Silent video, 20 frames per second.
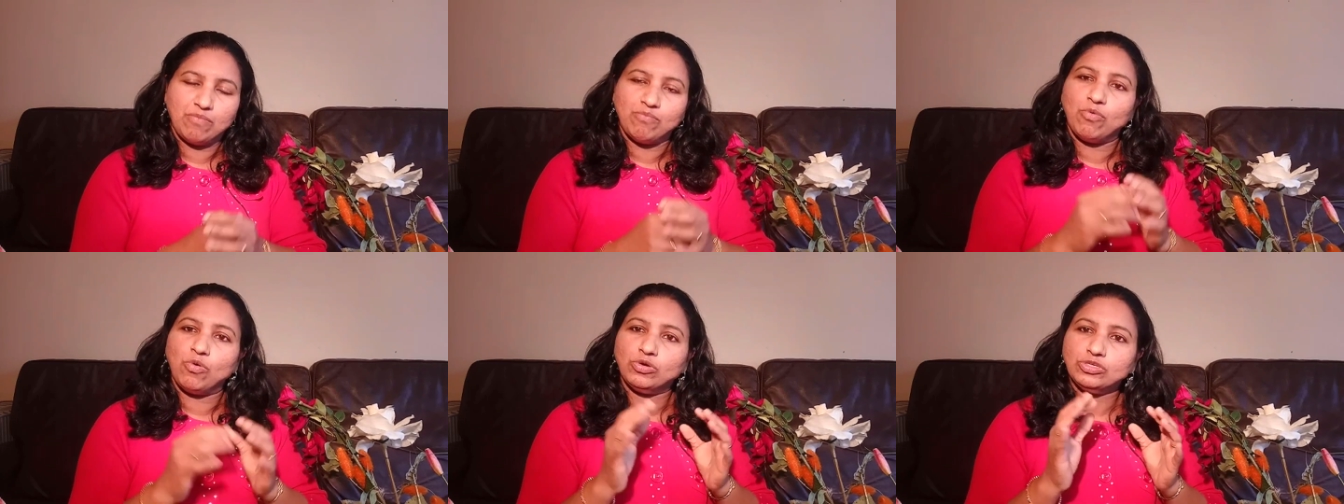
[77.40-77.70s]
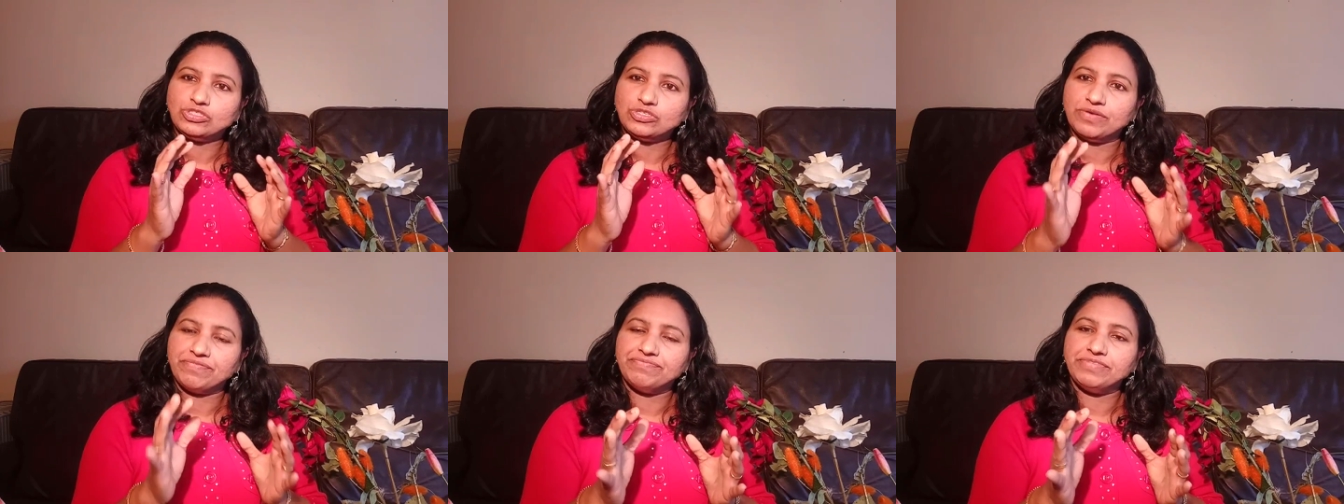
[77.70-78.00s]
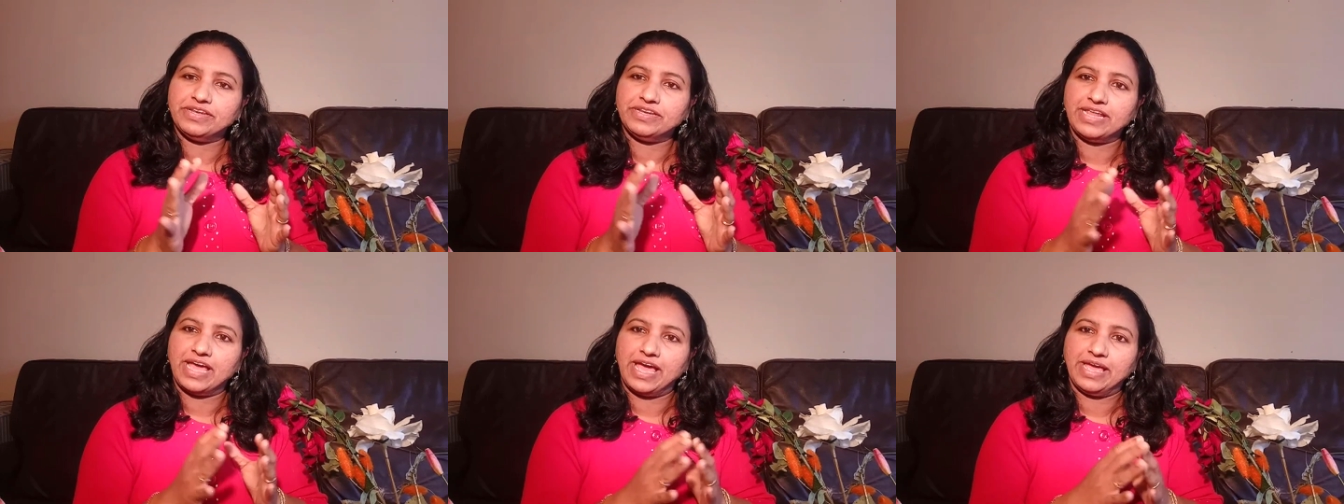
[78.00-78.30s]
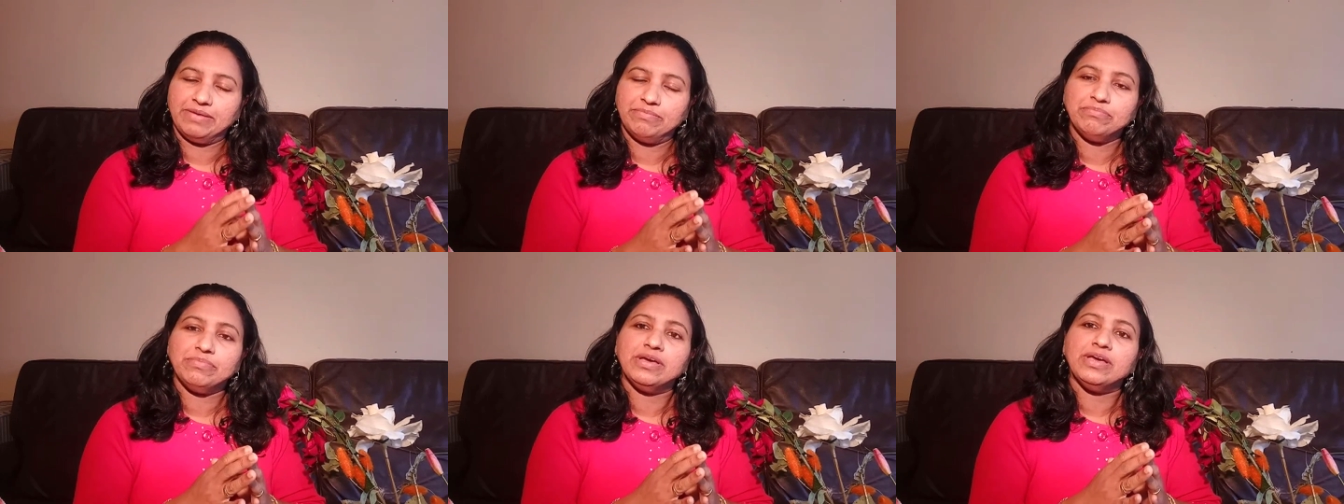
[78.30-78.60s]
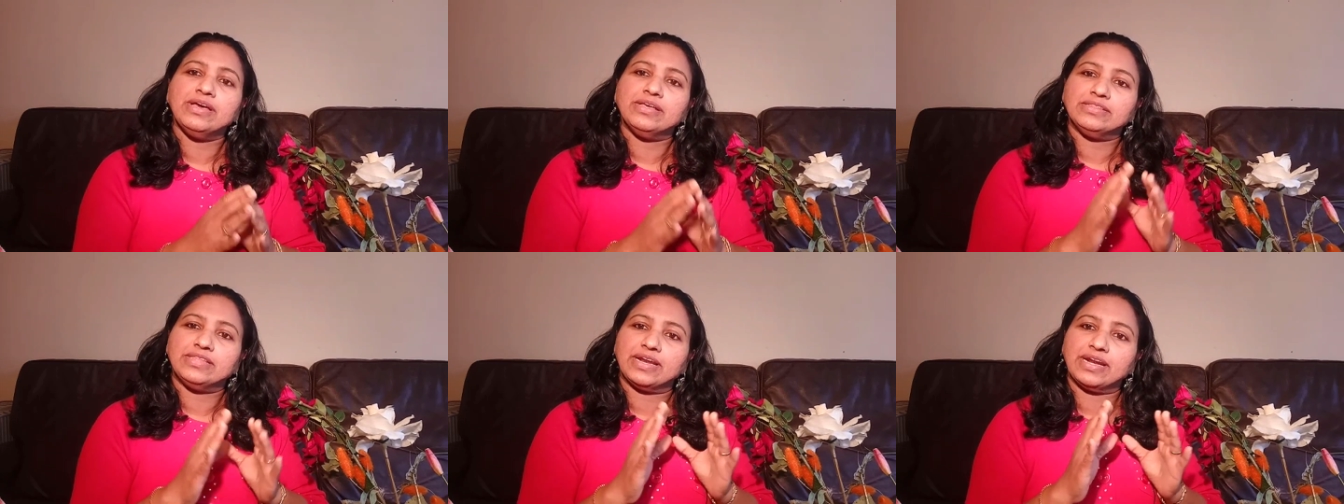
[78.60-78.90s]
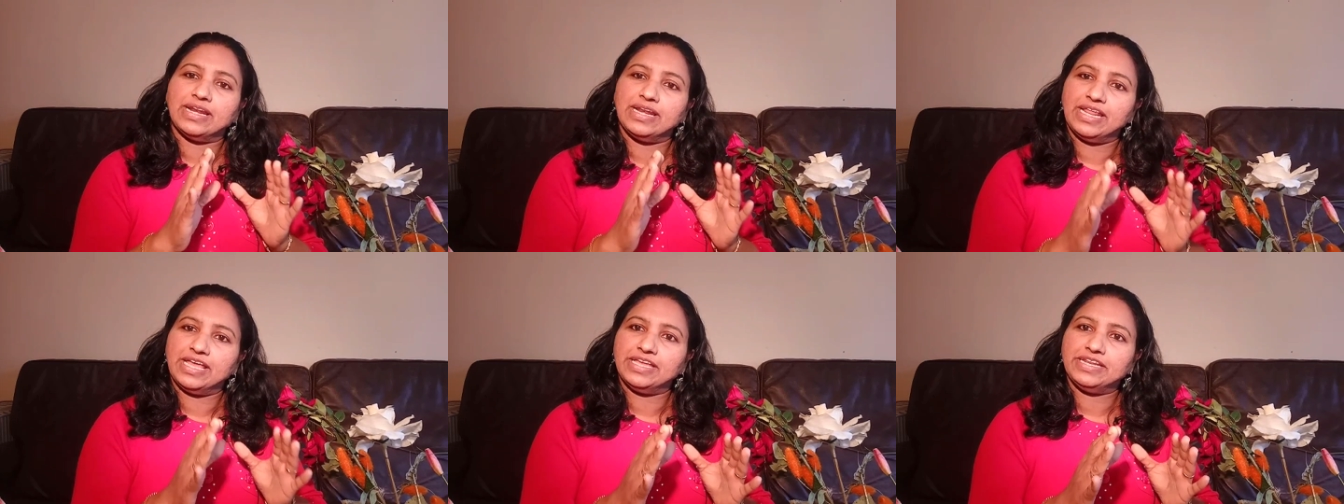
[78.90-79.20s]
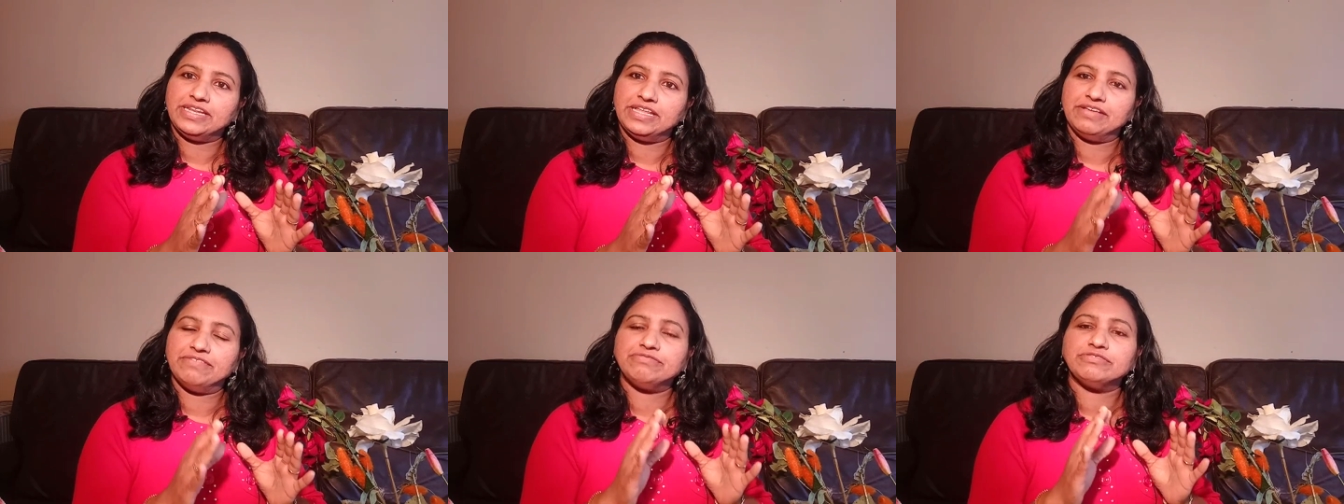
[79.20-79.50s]
Most of the time, the
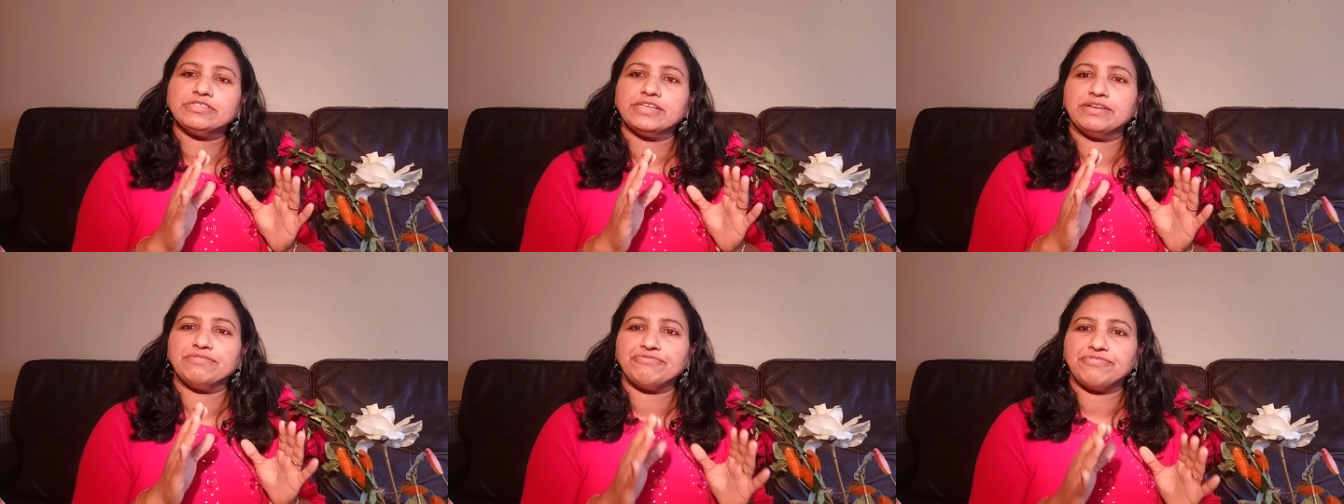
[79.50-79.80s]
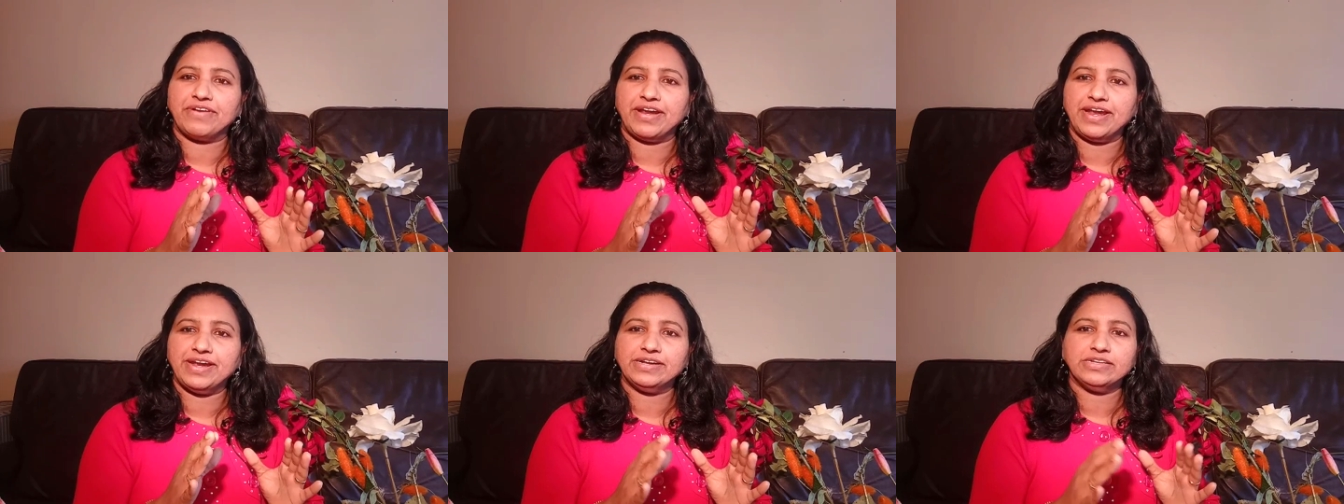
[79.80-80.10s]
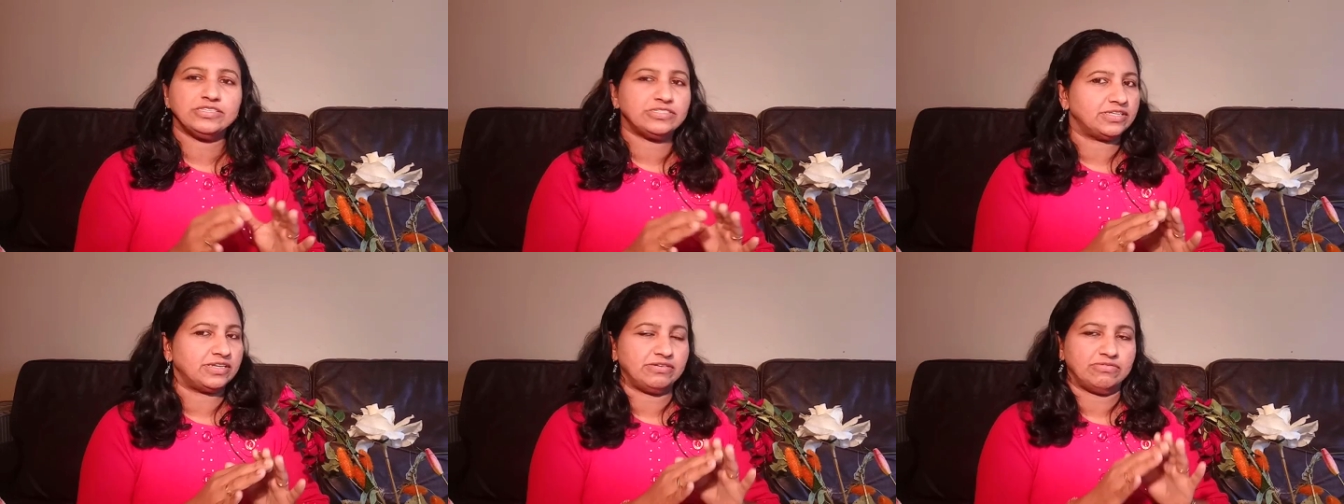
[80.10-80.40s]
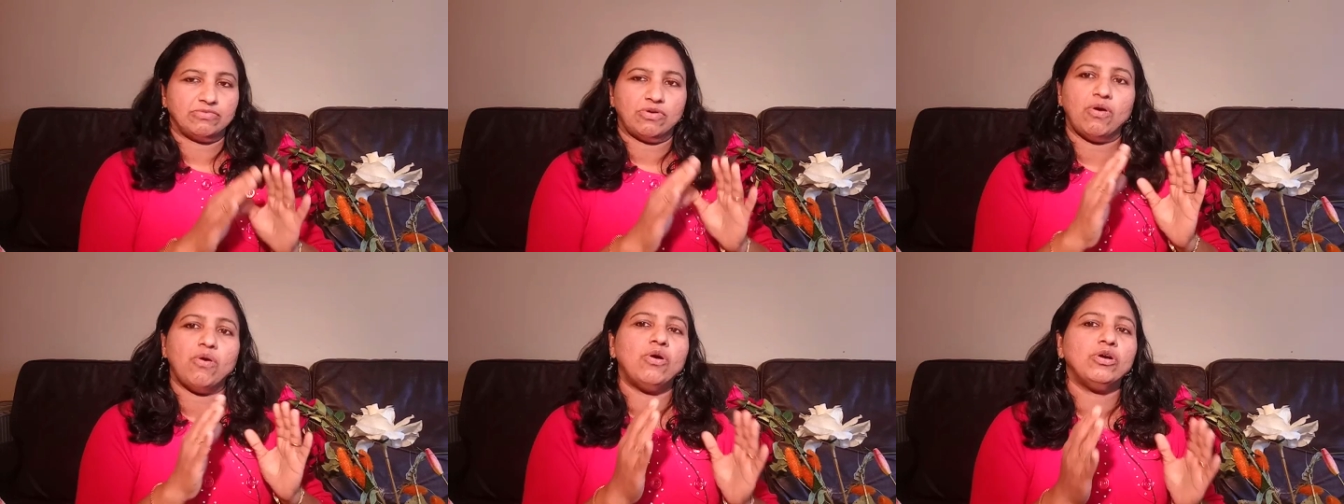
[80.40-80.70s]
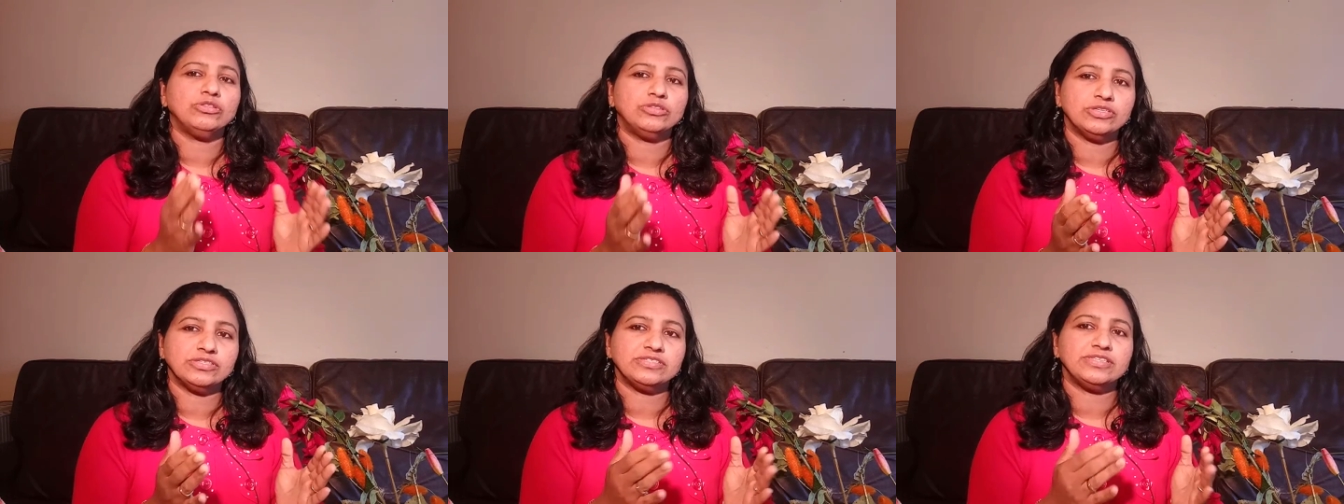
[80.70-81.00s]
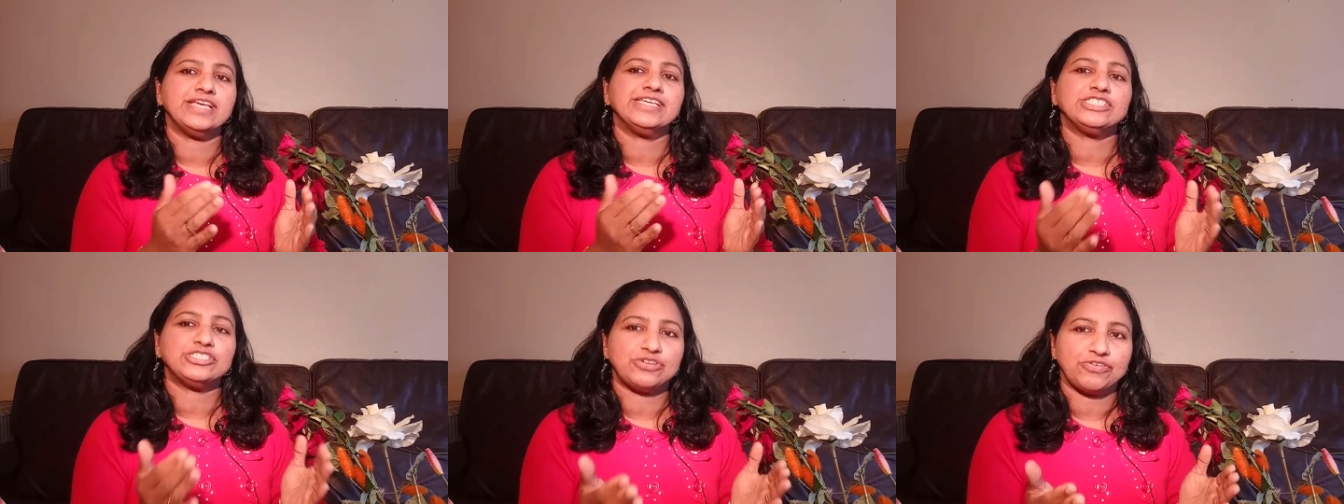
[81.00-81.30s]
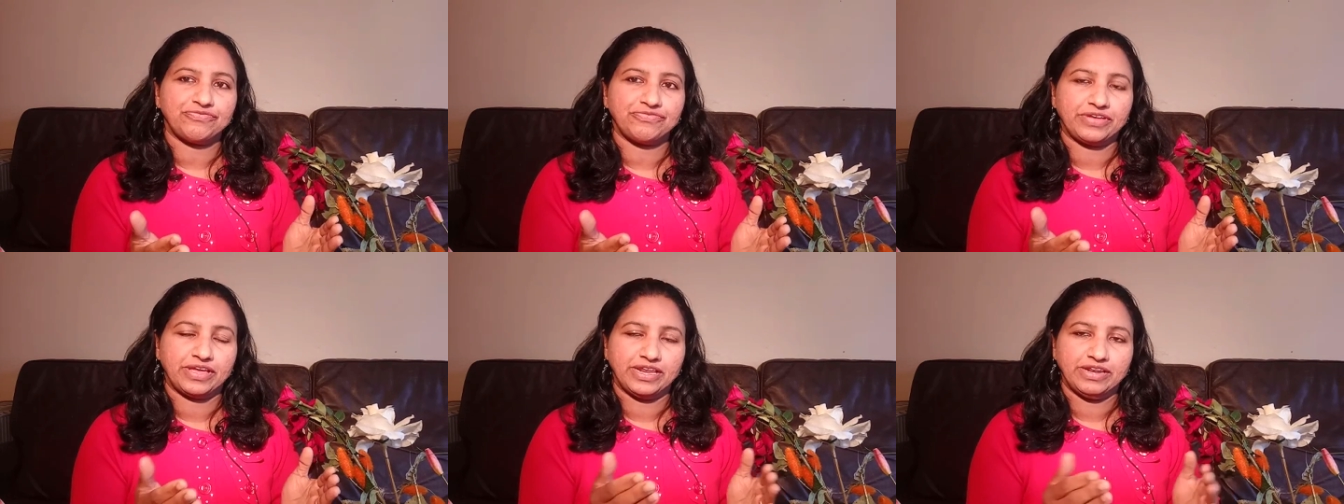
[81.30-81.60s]
relatives and friends and all this next
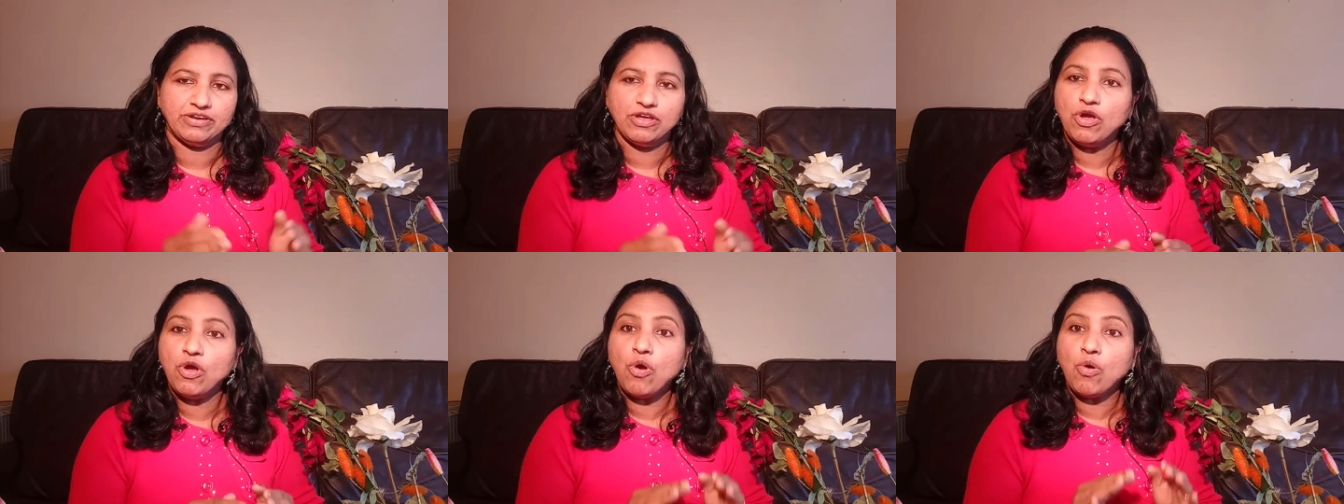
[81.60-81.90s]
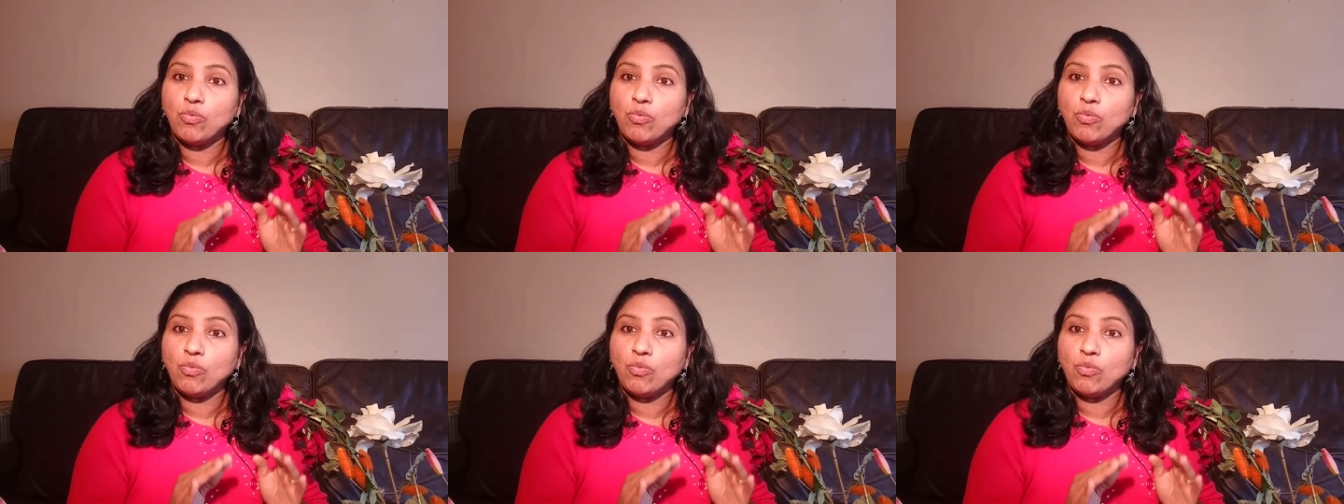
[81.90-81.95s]
of kin